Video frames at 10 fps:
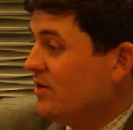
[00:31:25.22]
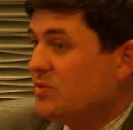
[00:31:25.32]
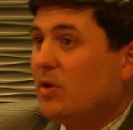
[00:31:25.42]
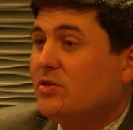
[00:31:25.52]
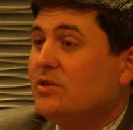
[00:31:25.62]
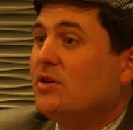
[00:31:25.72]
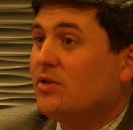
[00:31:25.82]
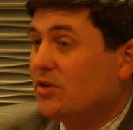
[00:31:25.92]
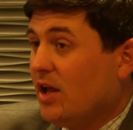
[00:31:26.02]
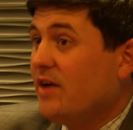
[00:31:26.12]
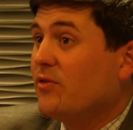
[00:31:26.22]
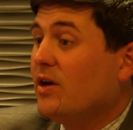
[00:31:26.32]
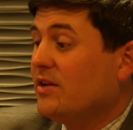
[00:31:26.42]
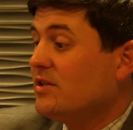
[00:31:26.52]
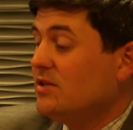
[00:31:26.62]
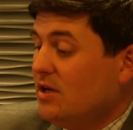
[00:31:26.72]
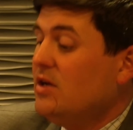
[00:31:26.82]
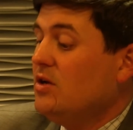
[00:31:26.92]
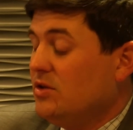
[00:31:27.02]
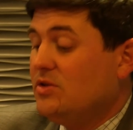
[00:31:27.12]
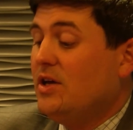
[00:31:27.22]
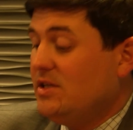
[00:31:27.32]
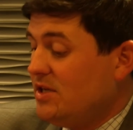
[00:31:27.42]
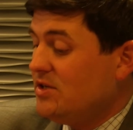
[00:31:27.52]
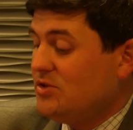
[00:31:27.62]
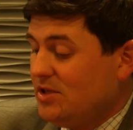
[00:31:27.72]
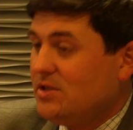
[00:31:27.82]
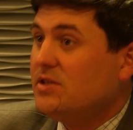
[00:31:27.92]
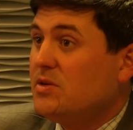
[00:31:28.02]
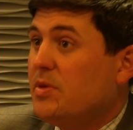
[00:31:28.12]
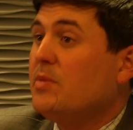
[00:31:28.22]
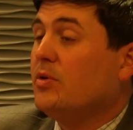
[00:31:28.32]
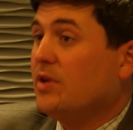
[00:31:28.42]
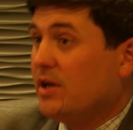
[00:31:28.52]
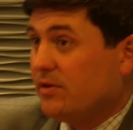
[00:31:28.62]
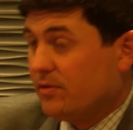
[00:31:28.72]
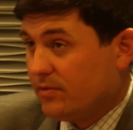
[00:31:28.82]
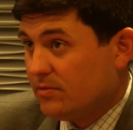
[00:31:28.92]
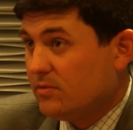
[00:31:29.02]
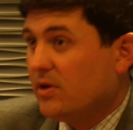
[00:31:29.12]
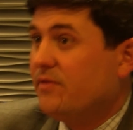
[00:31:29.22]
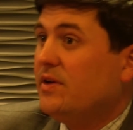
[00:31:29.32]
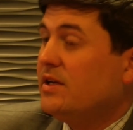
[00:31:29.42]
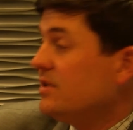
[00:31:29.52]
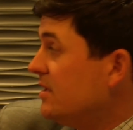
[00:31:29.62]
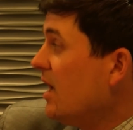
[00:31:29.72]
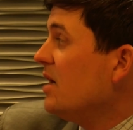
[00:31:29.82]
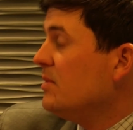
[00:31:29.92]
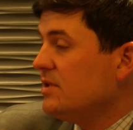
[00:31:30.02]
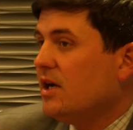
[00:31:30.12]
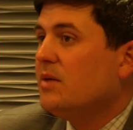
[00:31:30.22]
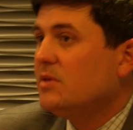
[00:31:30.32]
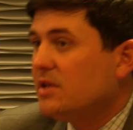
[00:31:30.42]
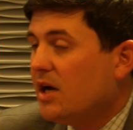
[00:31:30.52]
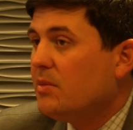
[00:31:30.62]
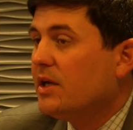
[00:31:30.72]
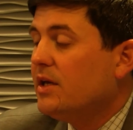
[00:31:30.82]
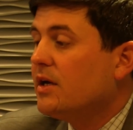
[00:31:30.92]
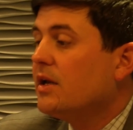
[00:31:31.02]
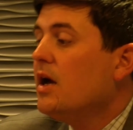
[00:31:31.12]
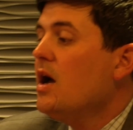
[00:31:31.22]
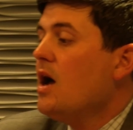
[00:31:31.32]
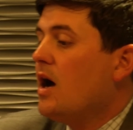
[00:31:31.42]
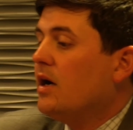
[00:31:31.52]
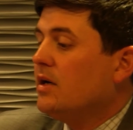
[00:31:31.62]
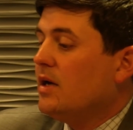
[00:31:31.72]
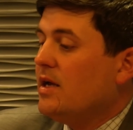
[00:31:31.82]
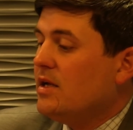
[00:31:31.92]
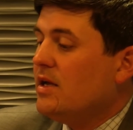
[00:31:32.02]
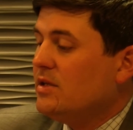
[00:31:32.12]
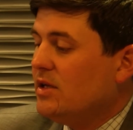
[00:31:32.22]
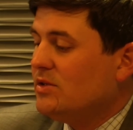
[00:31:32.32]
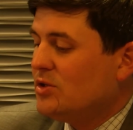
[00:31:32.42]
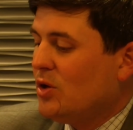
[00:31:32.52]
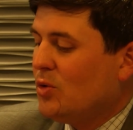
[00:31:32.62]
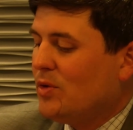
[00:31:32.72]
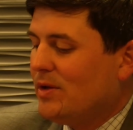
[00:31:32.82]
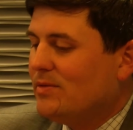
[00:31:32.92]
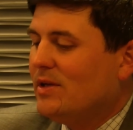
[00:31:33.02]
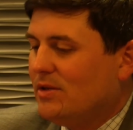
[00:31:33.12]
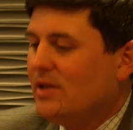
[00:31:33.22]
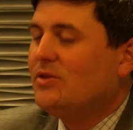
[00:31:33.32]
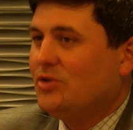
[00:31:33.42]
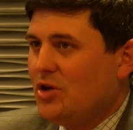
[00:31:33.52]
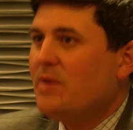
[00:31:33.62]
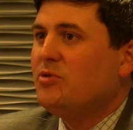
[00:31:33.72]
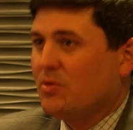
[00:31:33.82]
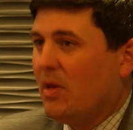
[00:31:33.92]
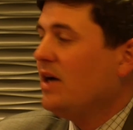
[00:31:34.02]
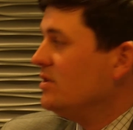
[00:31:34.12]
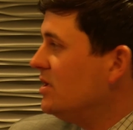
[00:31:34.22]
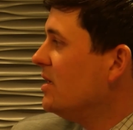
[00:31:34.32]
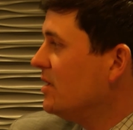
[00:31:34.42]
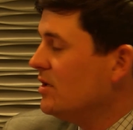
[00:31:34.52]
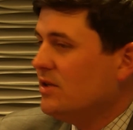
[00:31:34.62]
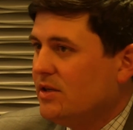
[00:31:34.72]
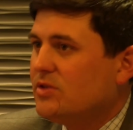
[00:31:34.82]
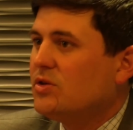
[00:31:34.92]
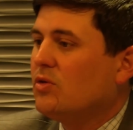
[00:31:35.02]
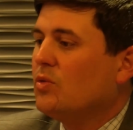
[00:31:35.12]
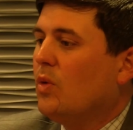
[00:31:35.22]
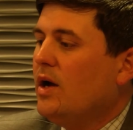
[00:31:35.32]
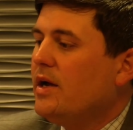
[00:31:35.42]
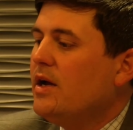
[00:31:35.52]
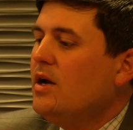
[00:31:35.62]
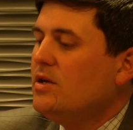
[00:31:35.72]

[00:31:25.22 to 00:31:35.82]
This person turned their life around." She sees the people that have offended time and time and time again, and so that shapes your mindset in a certain way.